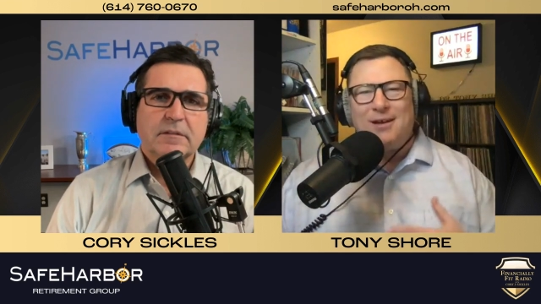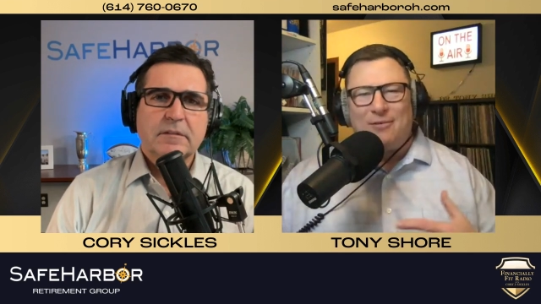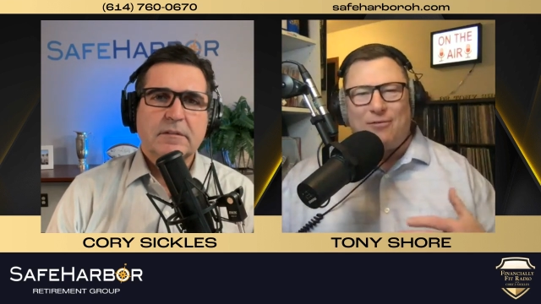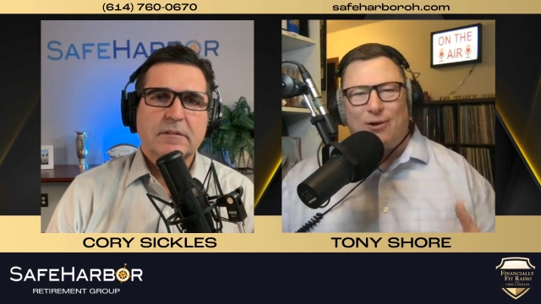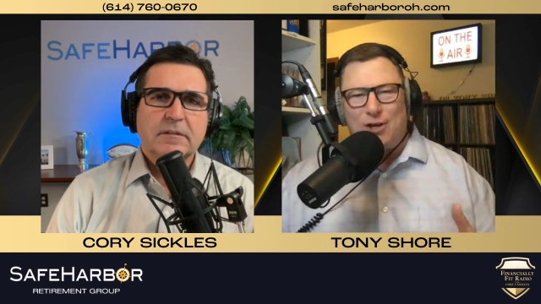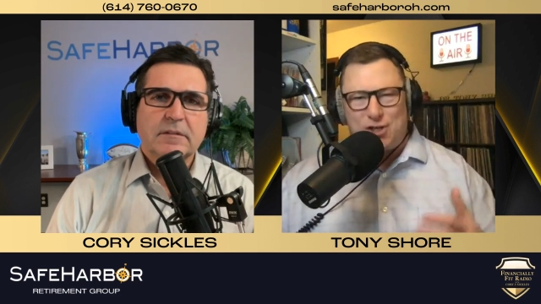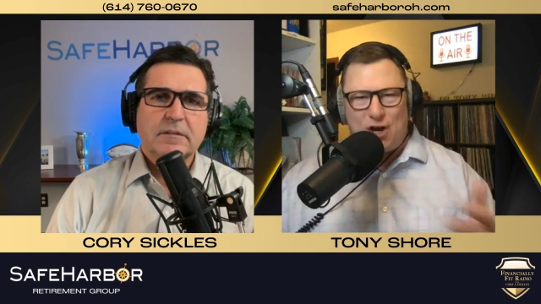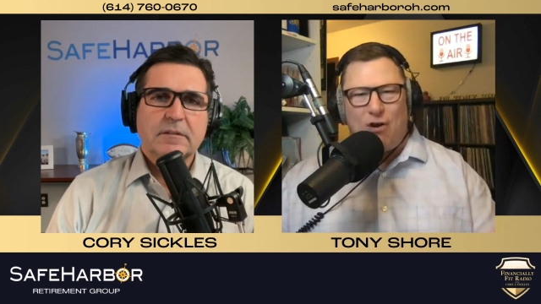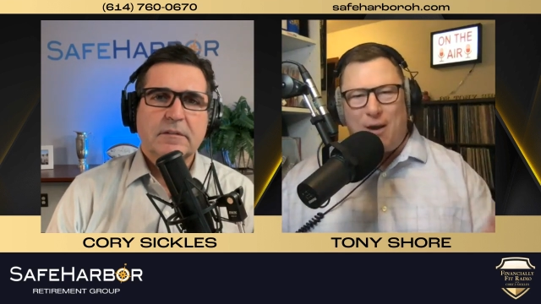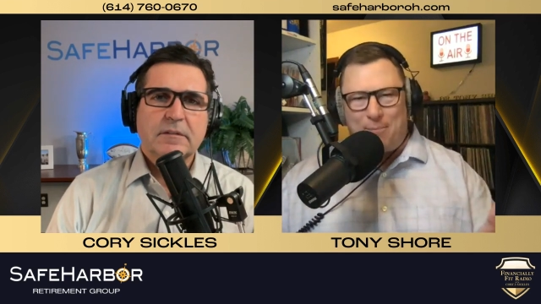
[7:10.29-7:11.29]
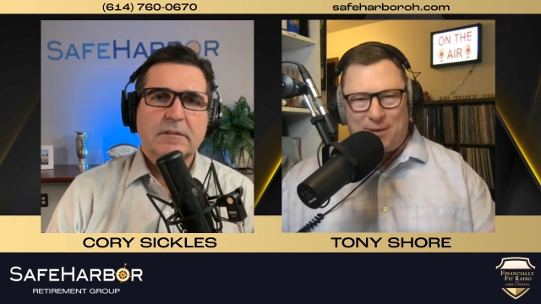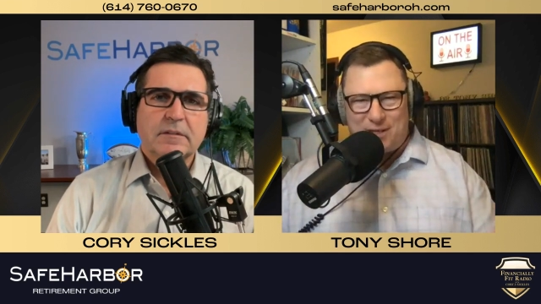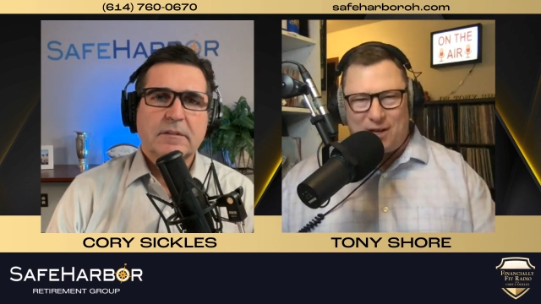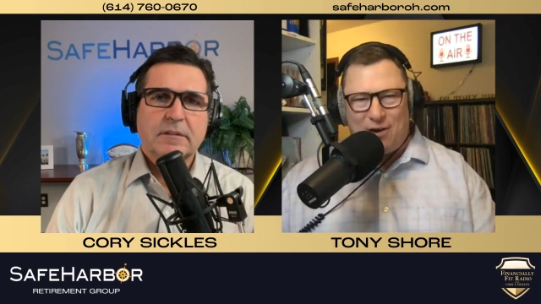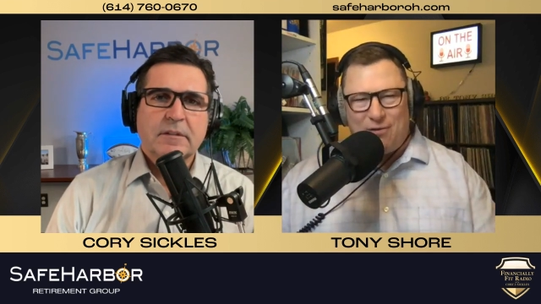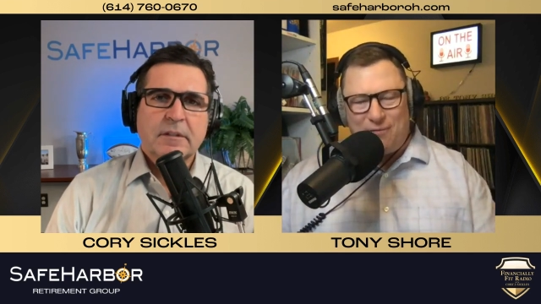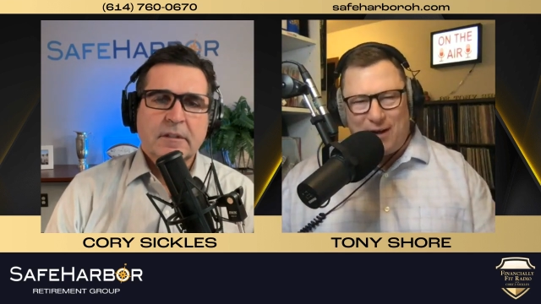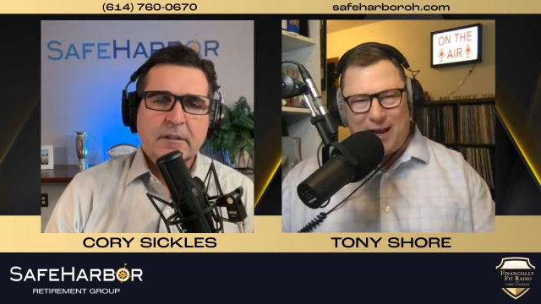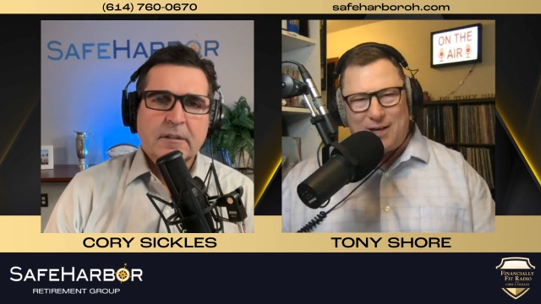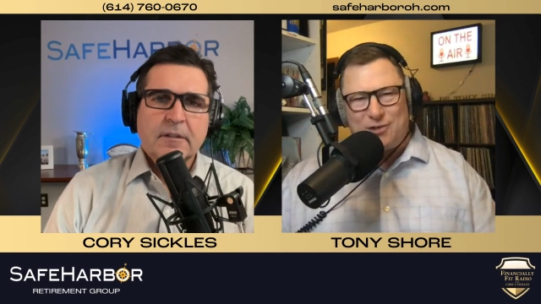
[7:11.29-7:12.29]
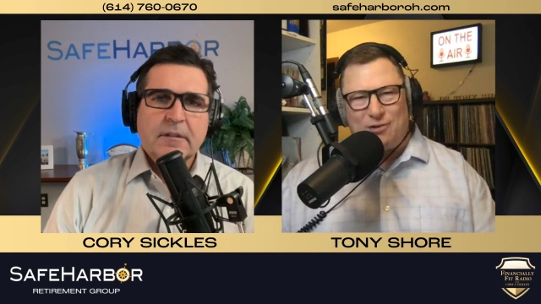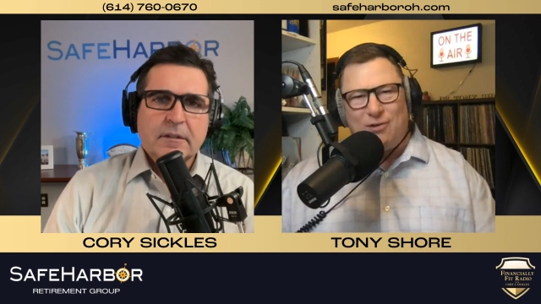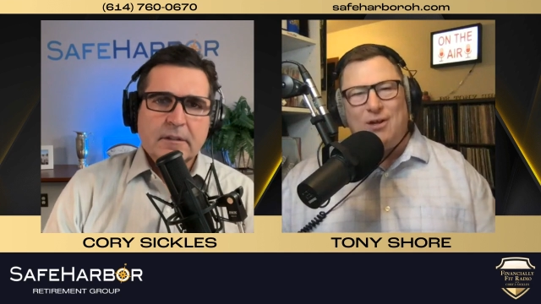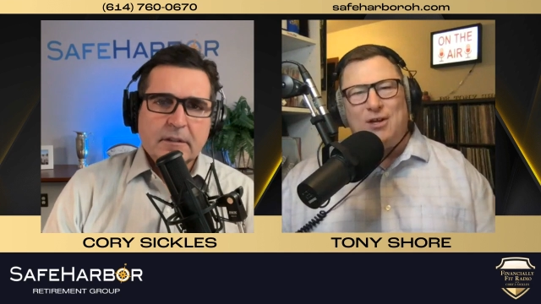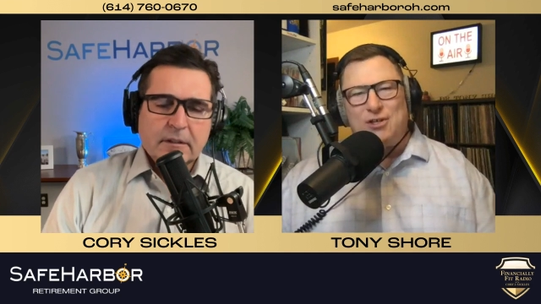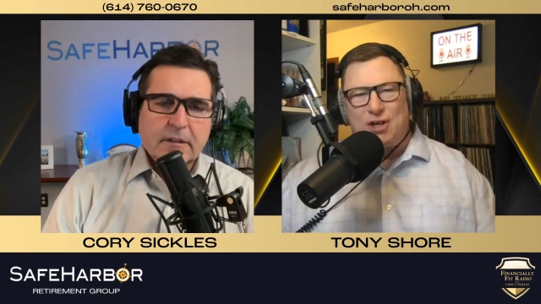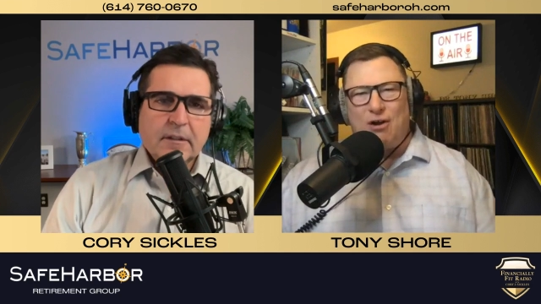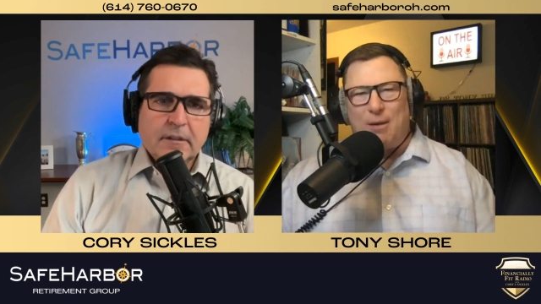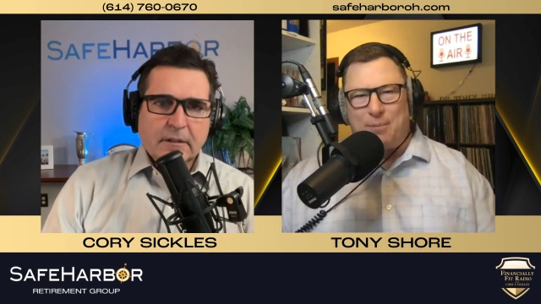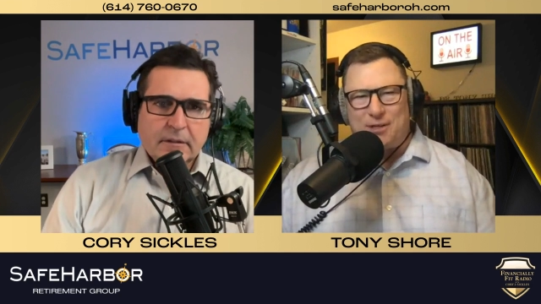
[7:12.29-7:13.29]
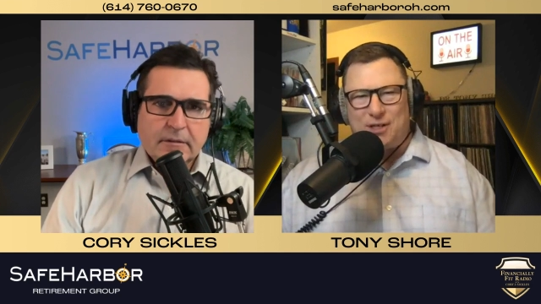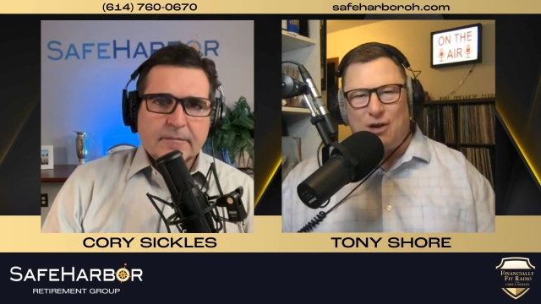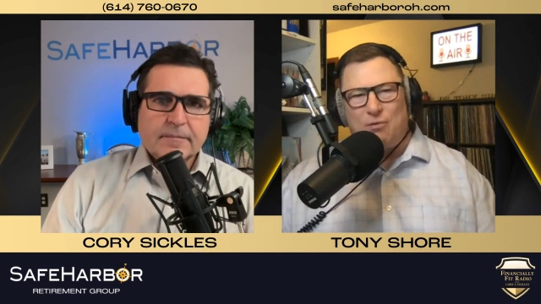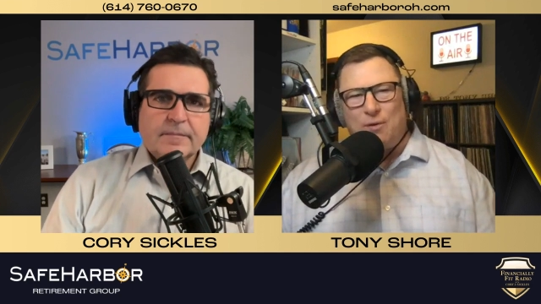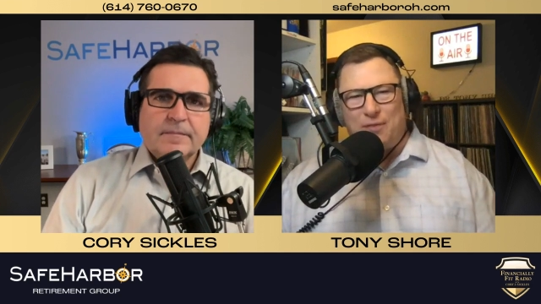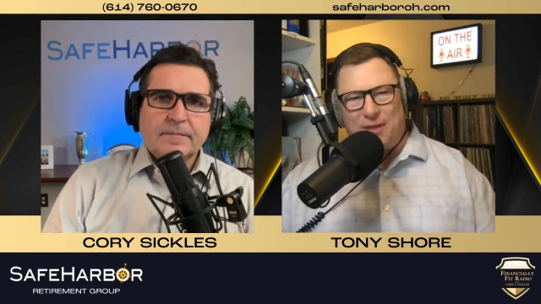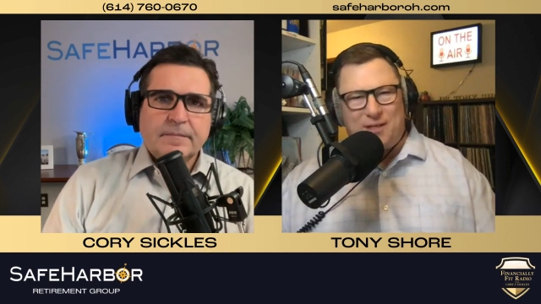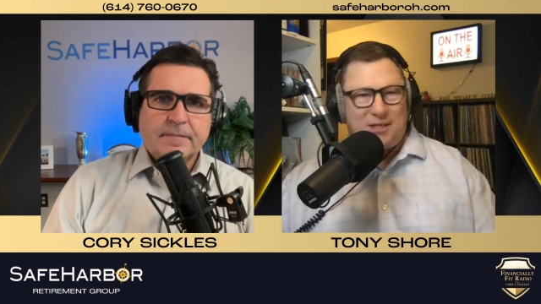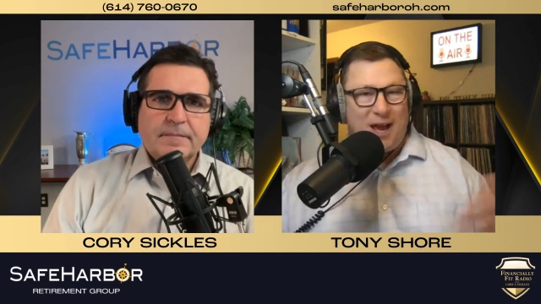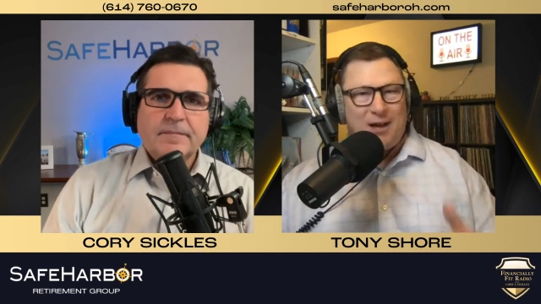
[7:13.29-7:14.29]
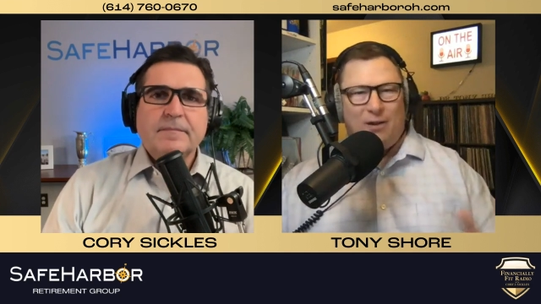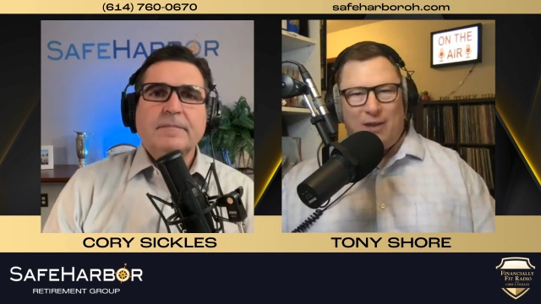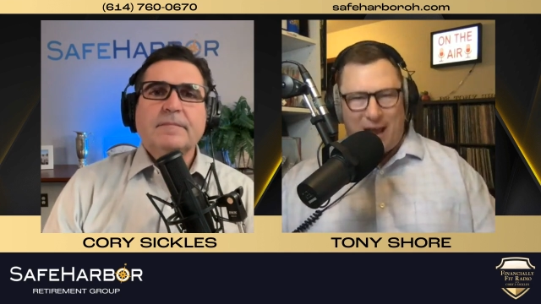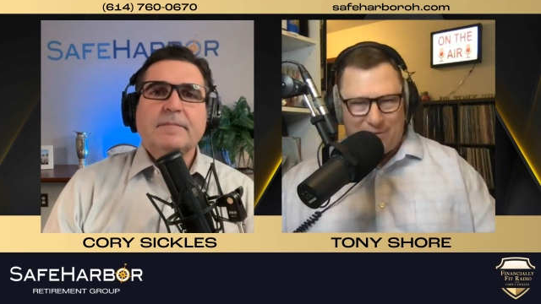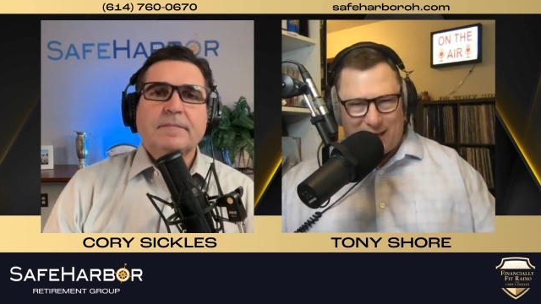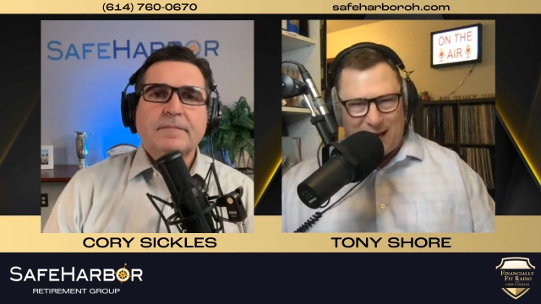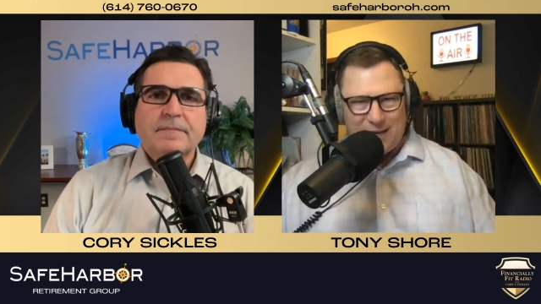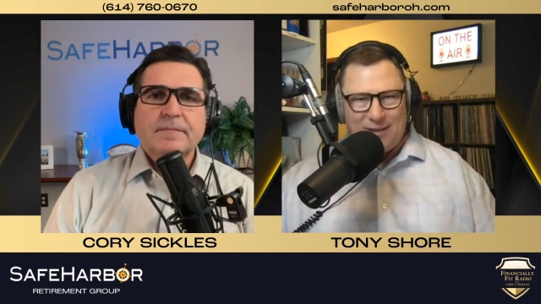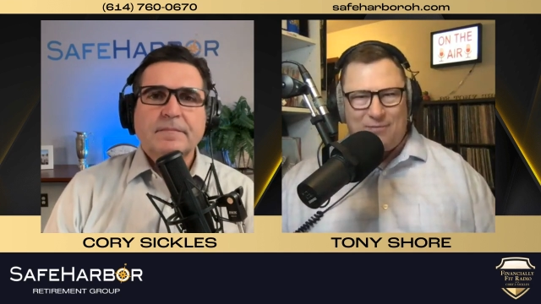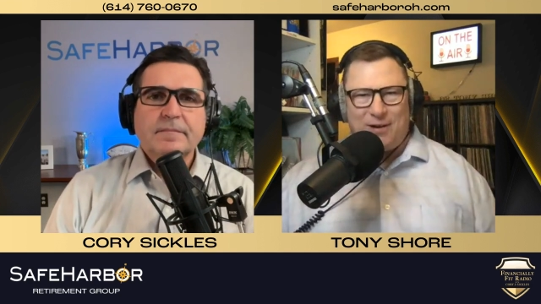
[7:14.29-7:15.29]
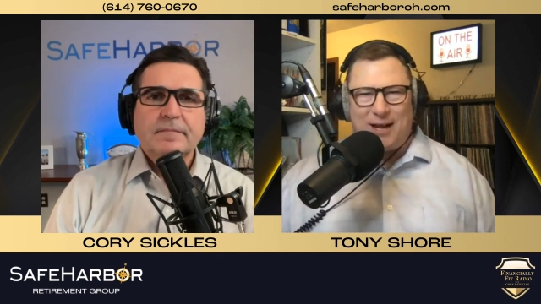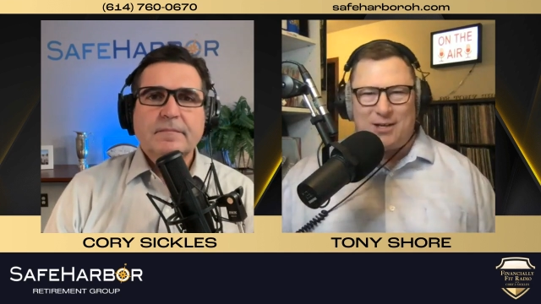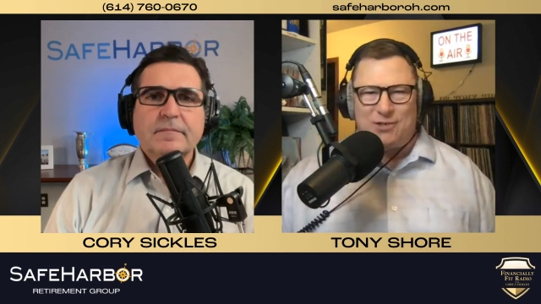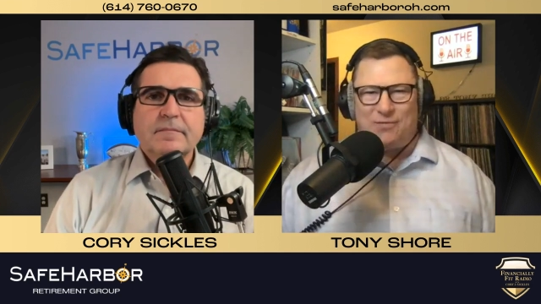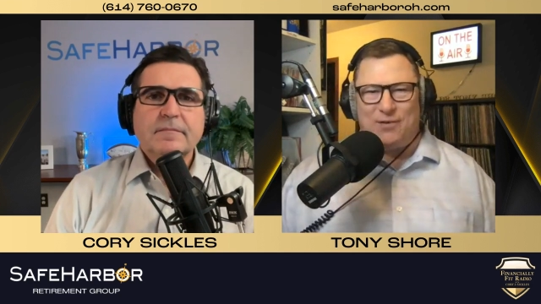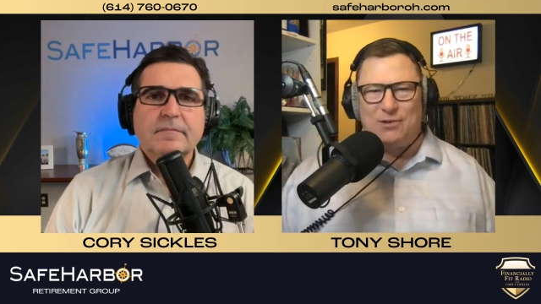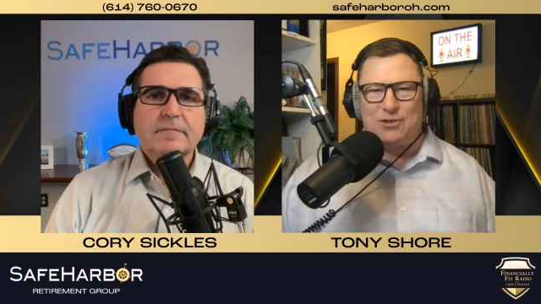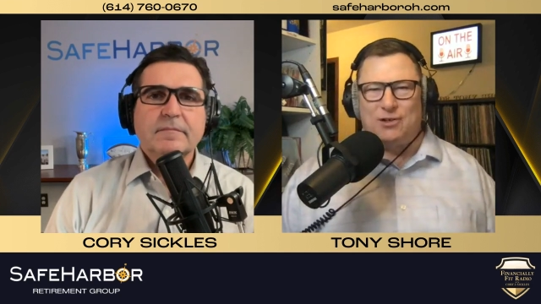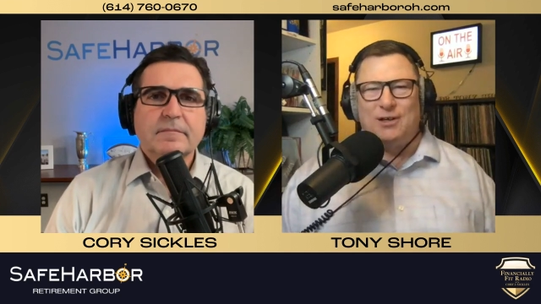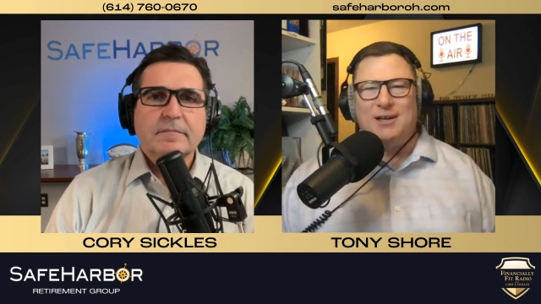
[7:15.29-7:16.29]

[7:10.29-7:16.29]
Speaker 1: for a show episode, financial show episode with this title, Navigating the Financial Future.